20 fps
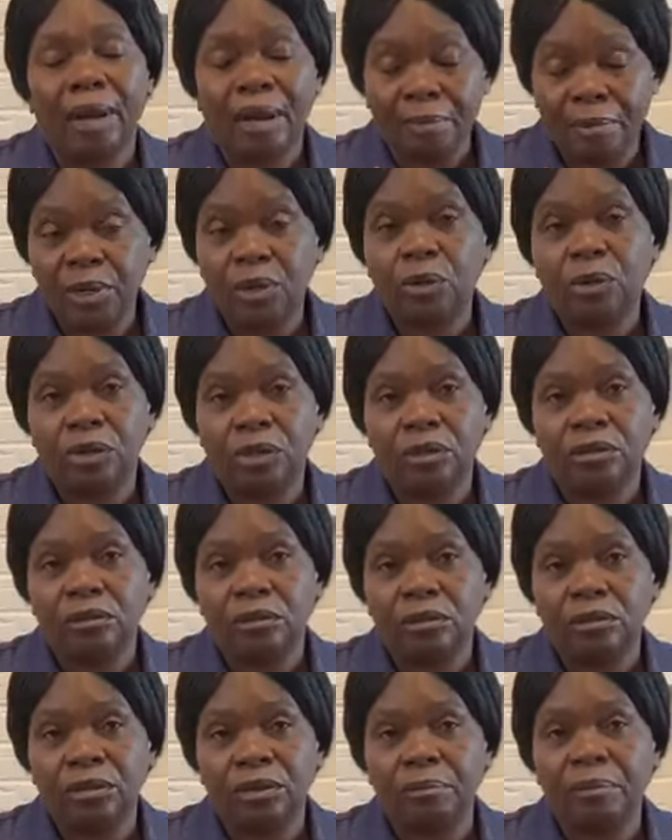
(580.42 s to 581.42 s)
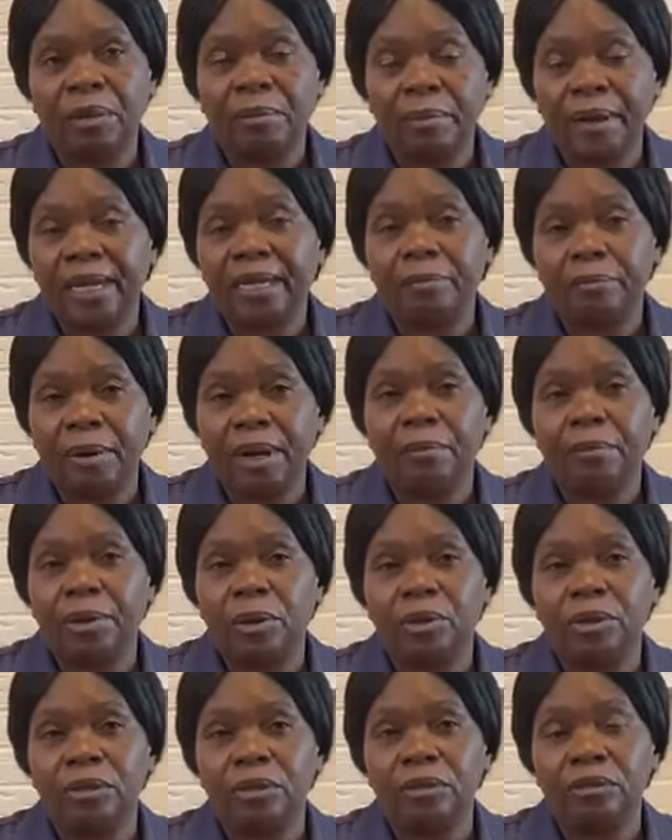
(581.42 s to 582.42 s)
Babylon, remember in
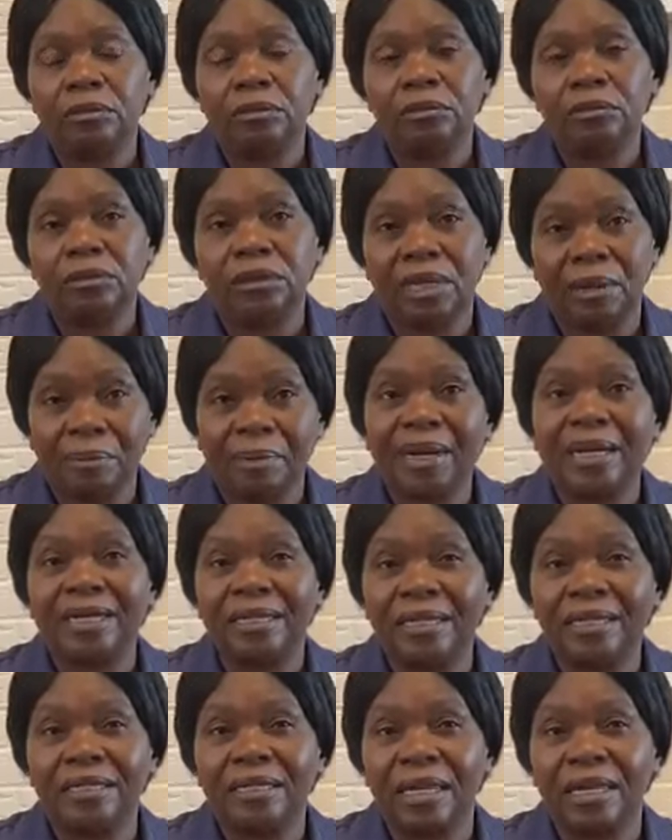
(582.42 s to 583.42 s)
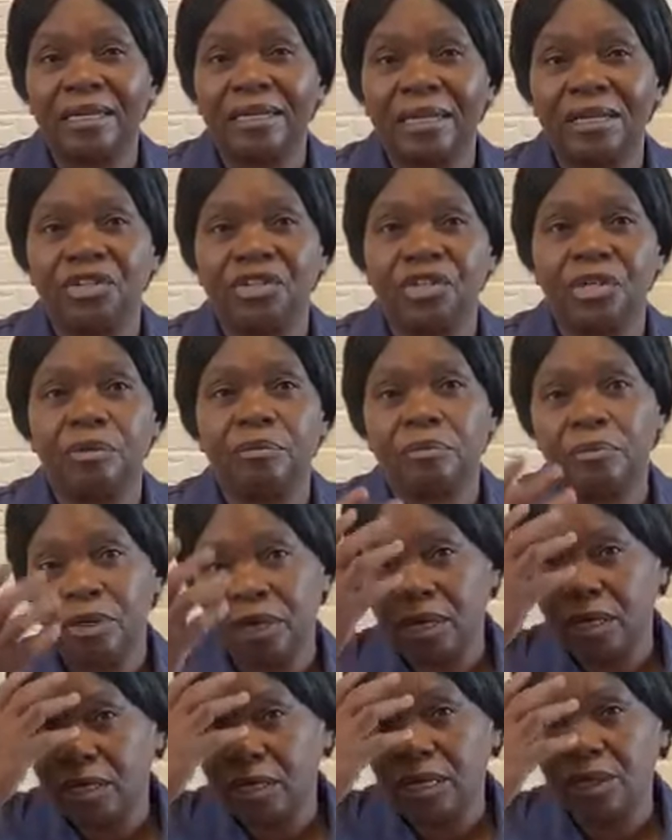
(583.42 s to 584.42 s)
Babylon, Nebuchadnezzar had a dream
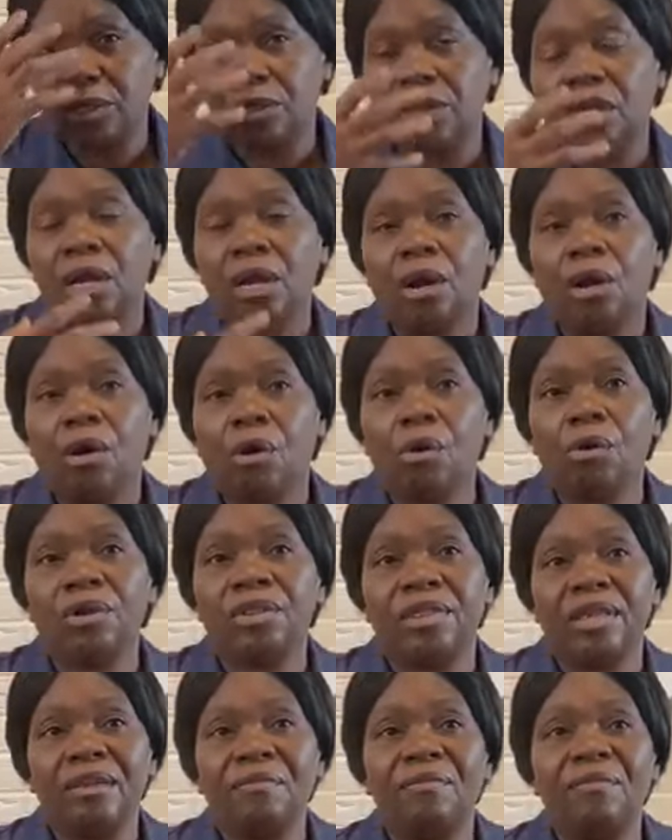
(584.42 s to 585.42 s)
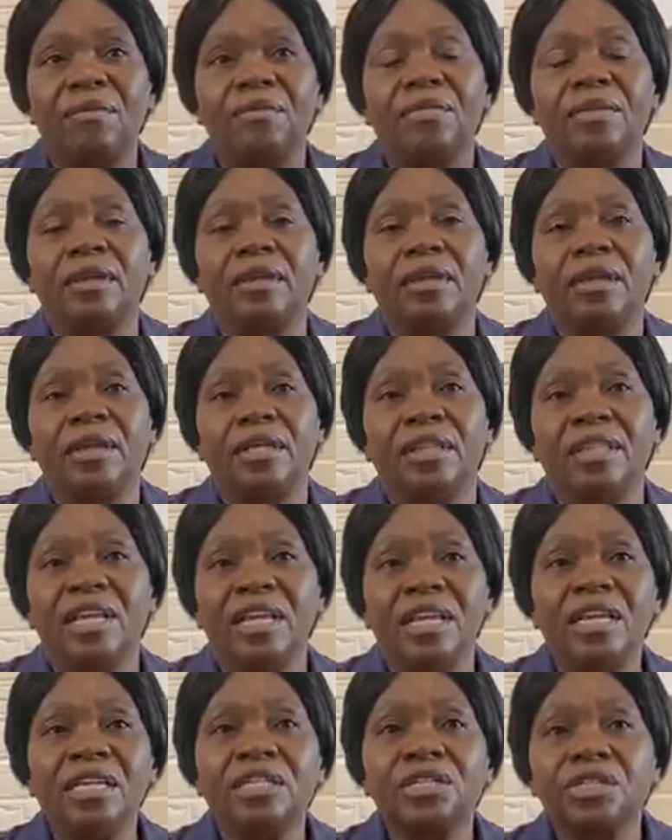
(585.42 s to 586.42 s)
and had all the
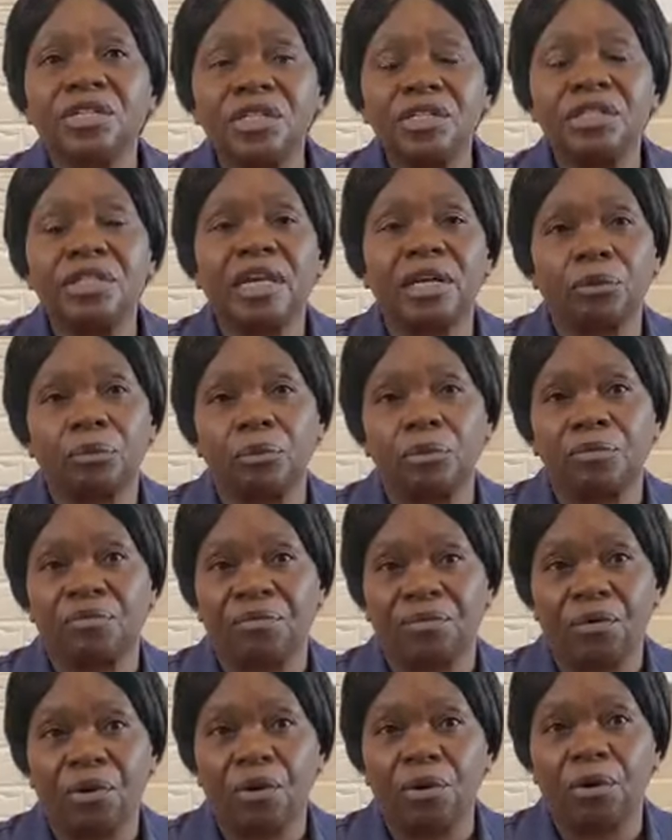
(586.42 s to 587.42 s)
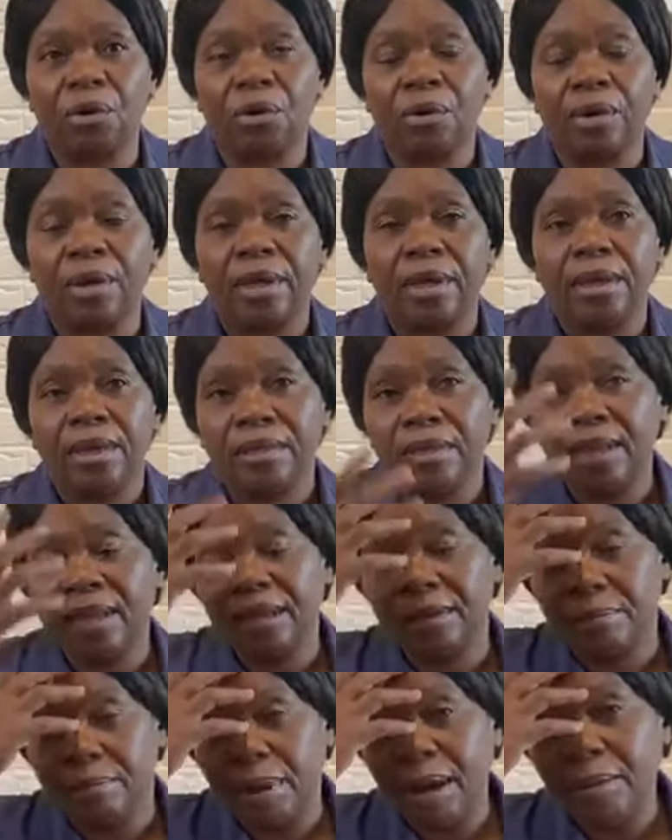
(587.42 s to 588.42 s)
histories that will follow.
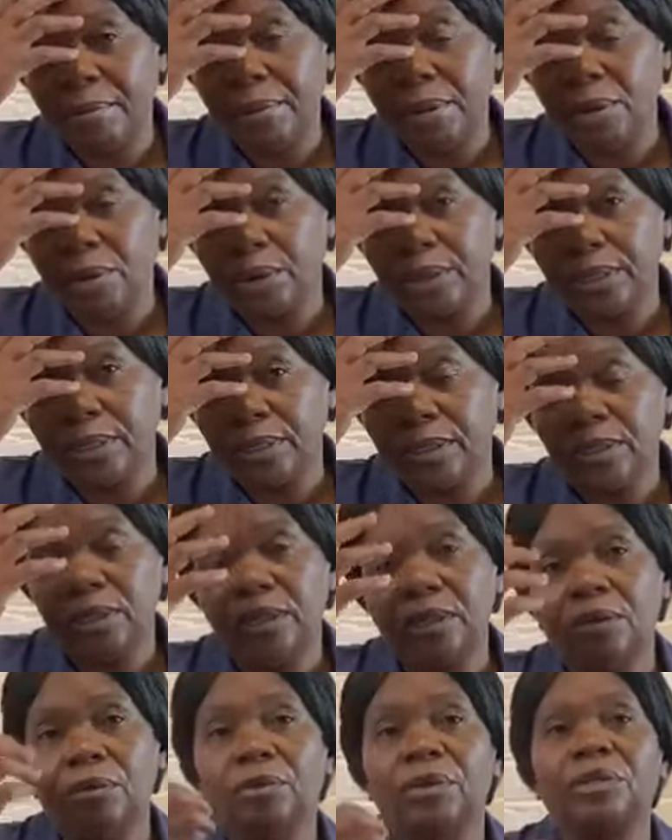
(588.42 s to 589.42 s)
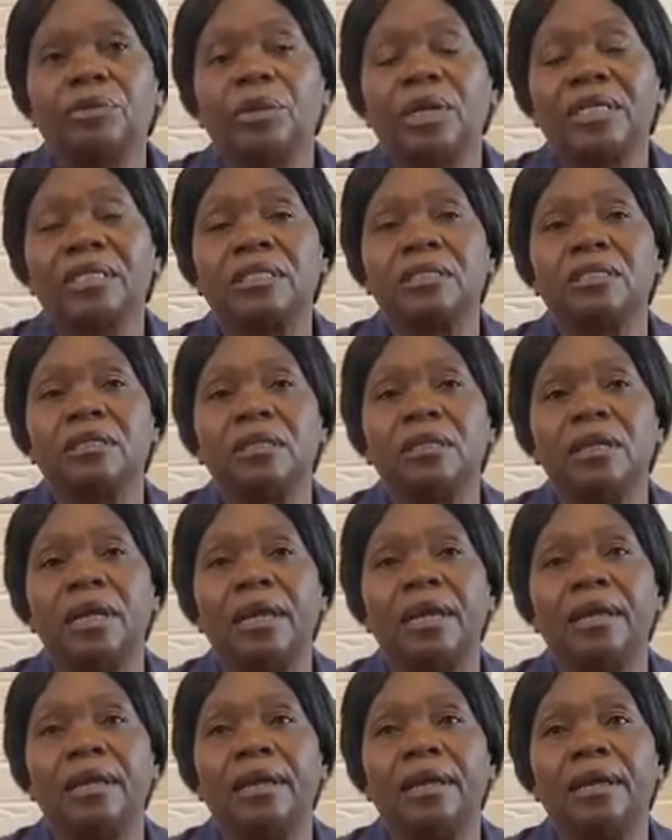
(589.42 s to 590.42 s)
They had Babylon, which was
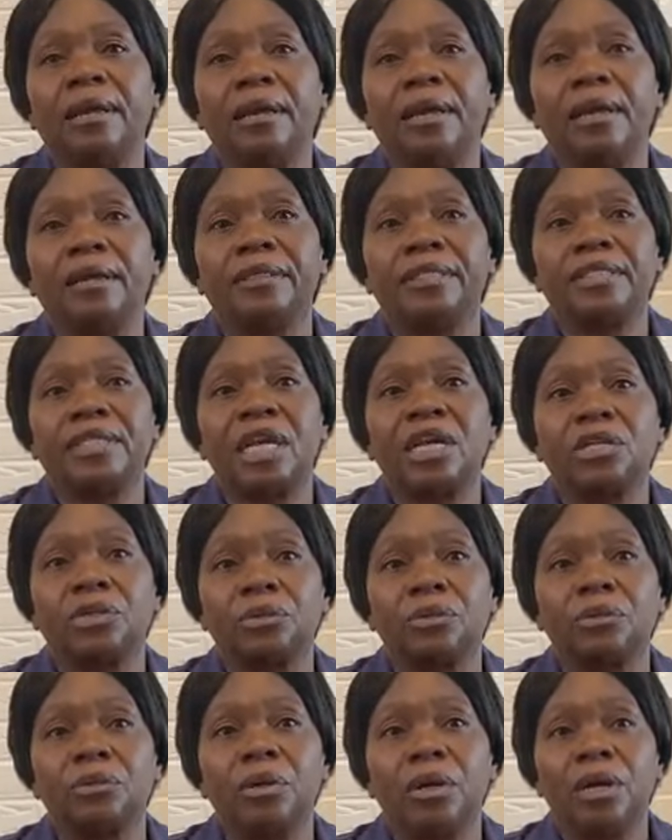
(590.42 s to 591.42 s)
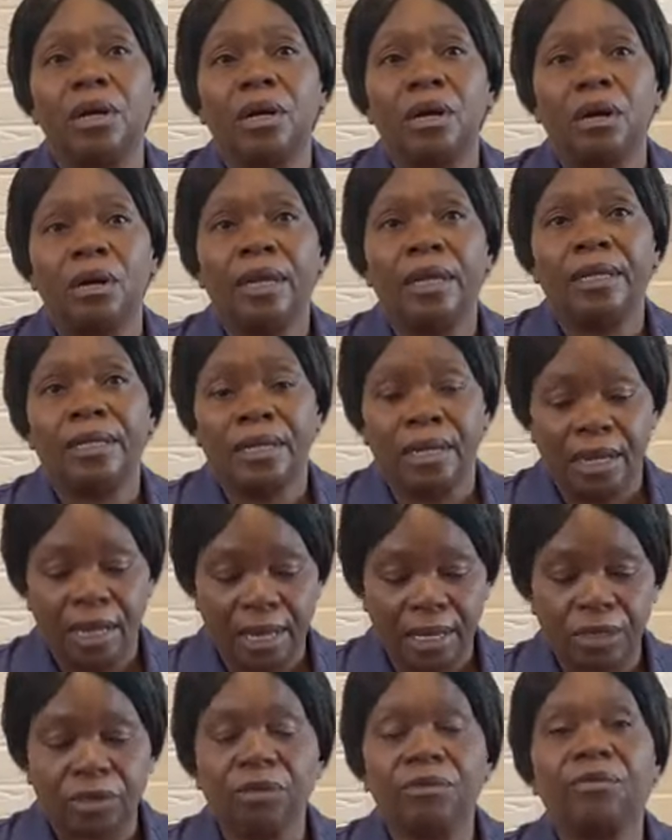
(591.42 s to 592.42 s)
a statue, the
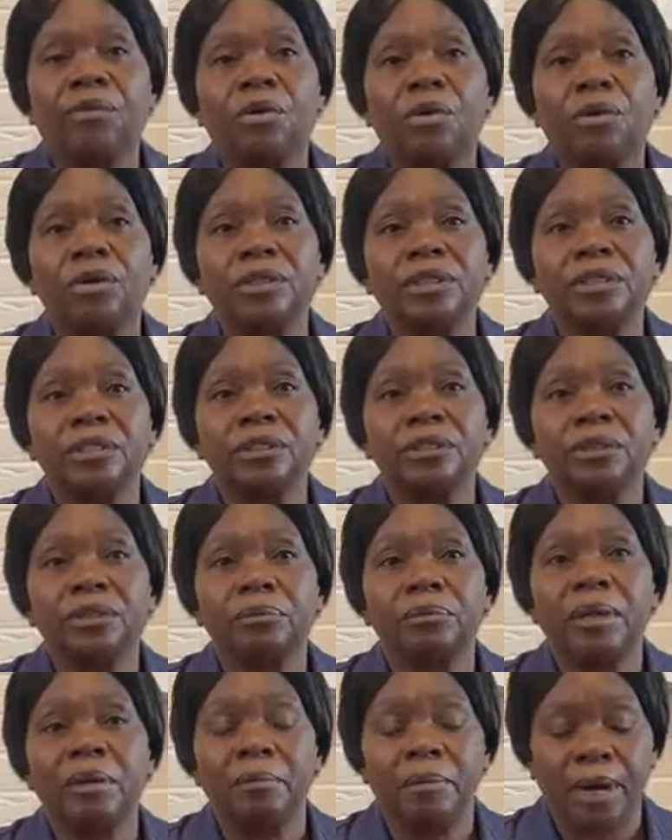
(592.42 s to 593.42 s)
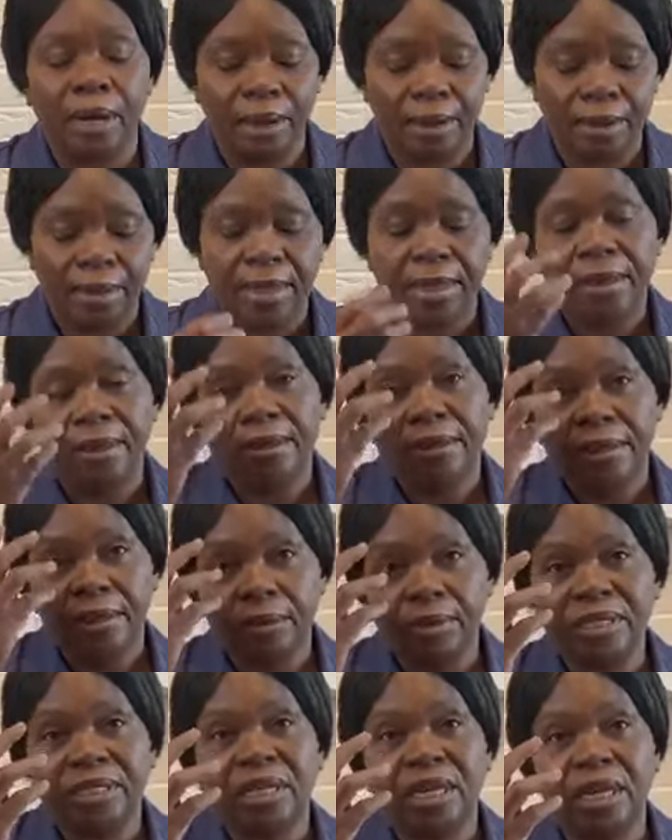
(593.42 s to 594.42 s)
head of gold. Remember,
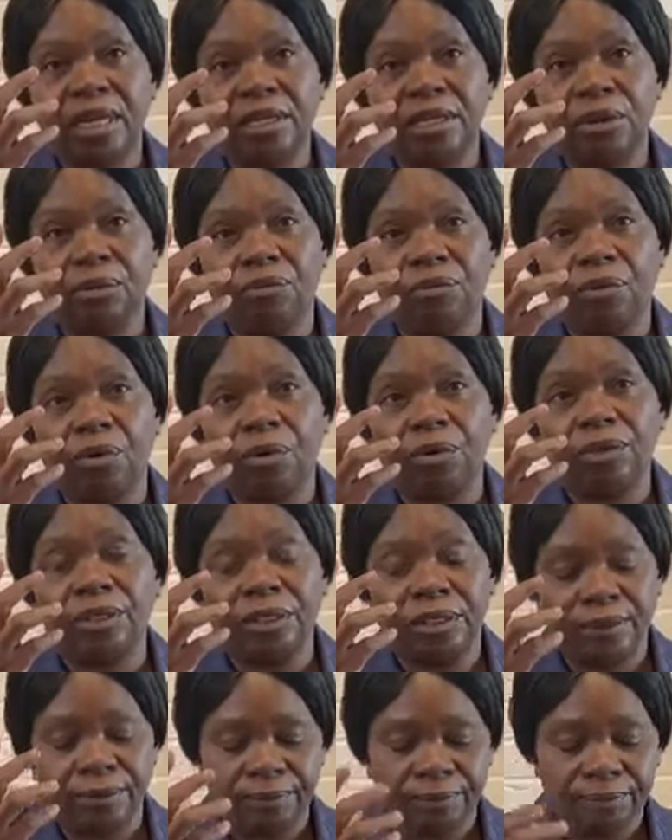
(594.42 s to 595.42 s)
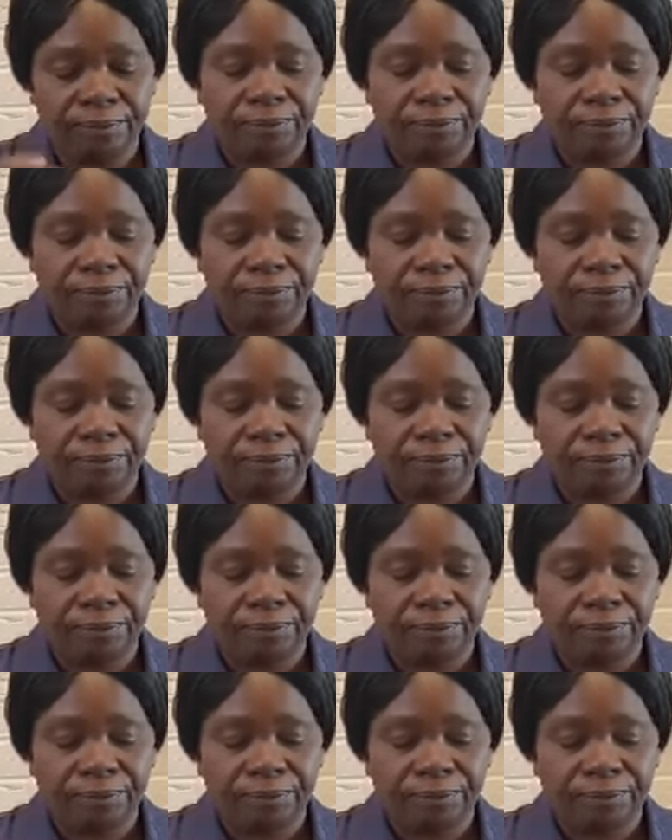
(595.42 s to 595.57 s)
there was a head of gold,